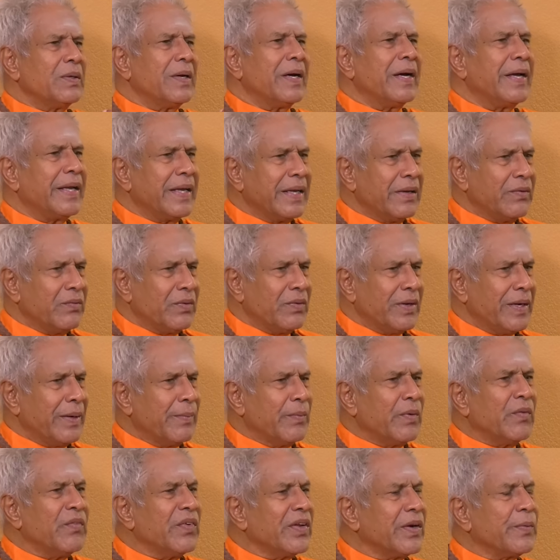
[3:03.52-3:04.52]

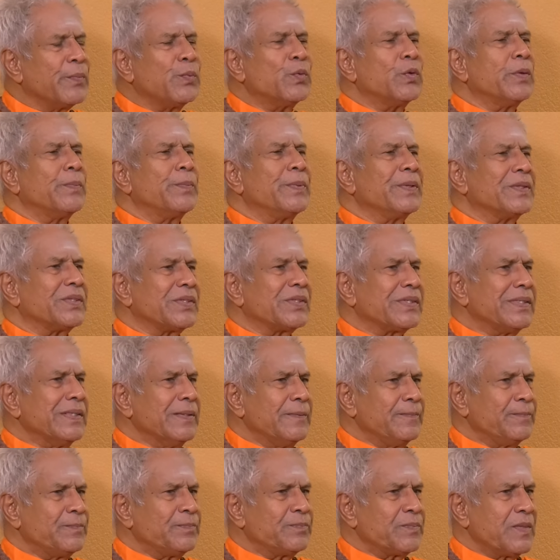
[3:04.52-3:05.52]
I'm a very poor person.
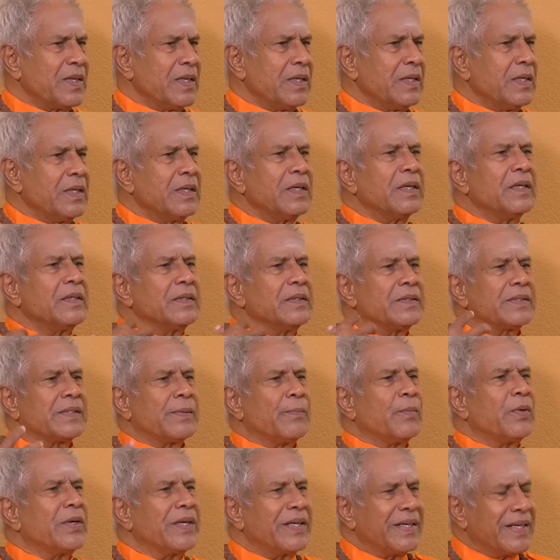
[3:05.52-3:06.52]

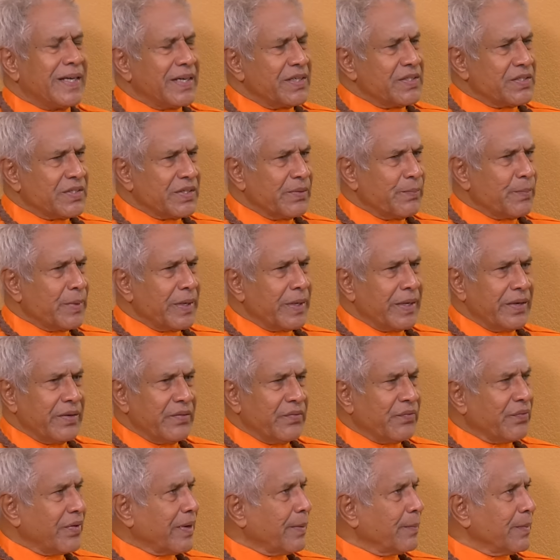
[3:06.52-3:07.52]
Somebody dies in my
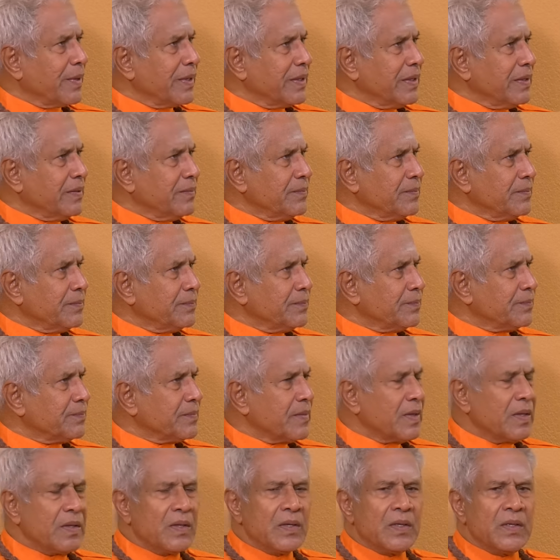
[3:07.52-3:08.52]
family.
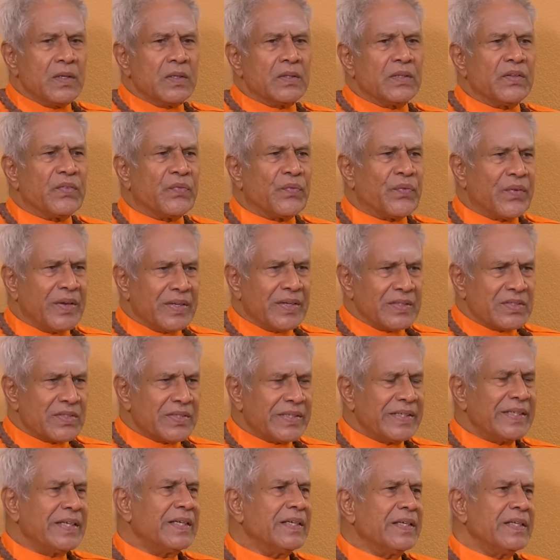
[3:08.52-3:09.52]
The first
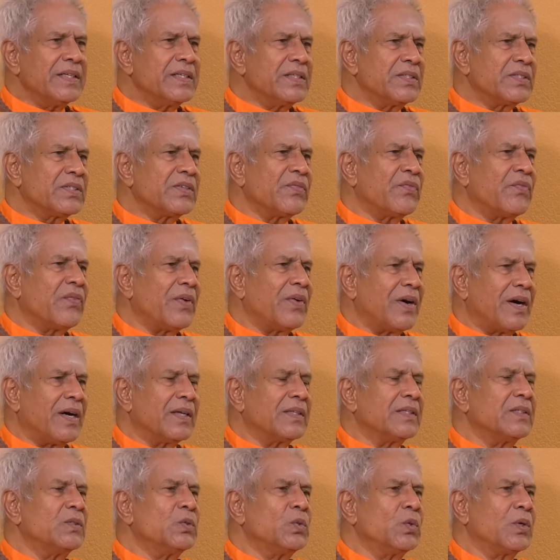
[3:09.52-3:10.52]
thing is the
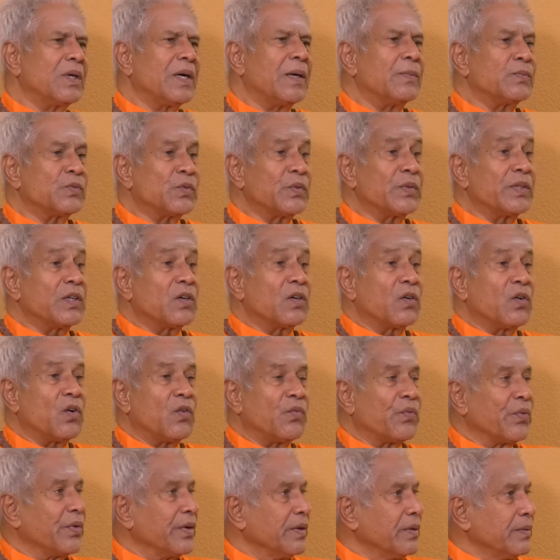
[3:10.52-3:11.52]
father who comes with the
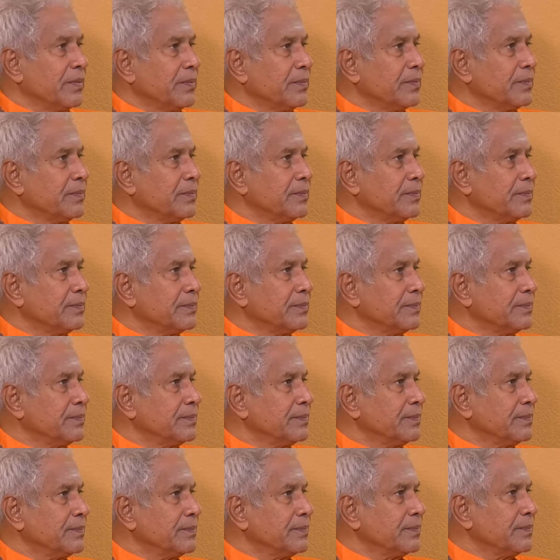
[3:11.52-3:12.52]
coffin.
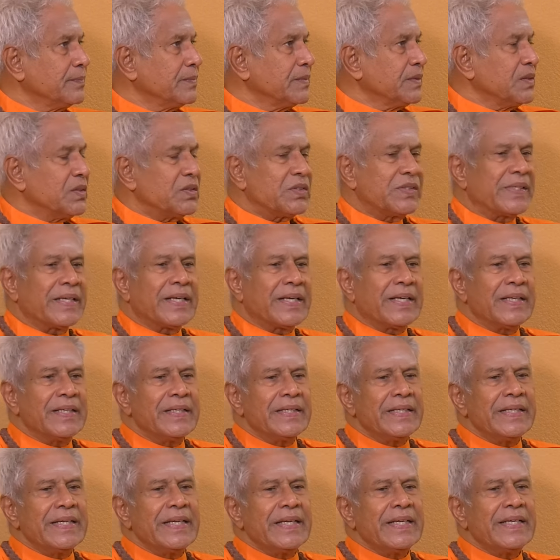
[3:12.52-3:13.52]

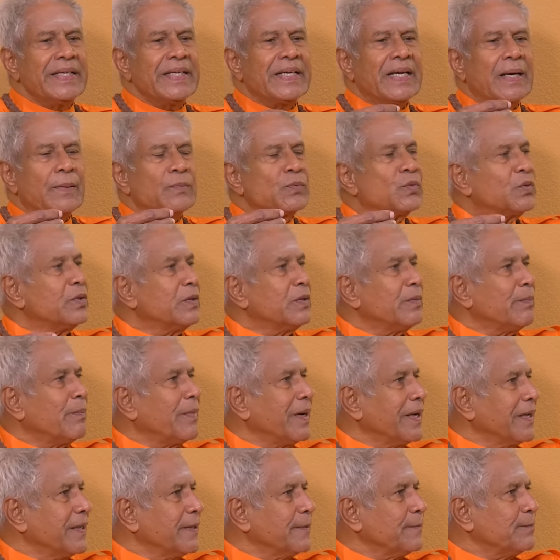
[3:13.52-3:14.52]
Second thing, he comes with the
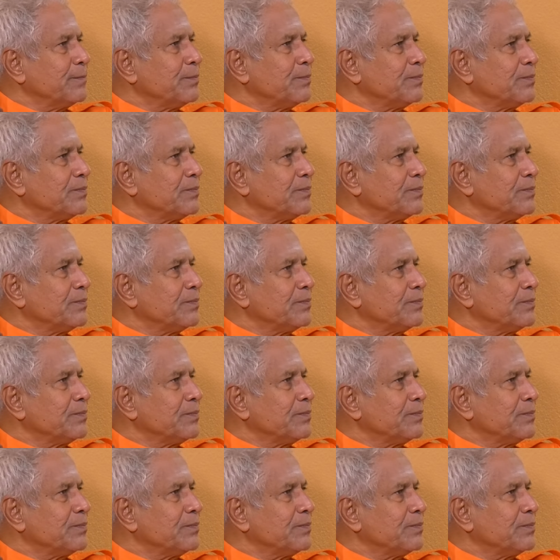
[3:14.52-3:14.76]
money.